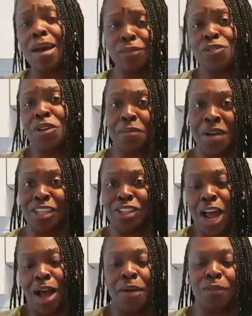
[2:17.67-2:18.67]
I'm doing my
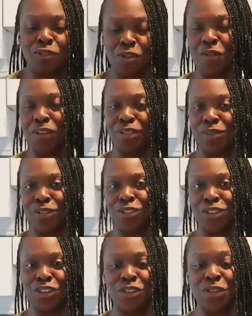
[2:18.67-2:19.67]
job, I'm doing what I'm supposed
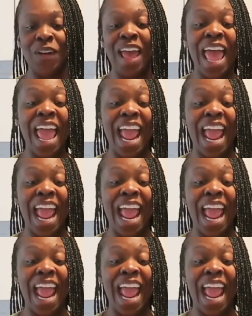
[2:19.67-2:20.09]
to do,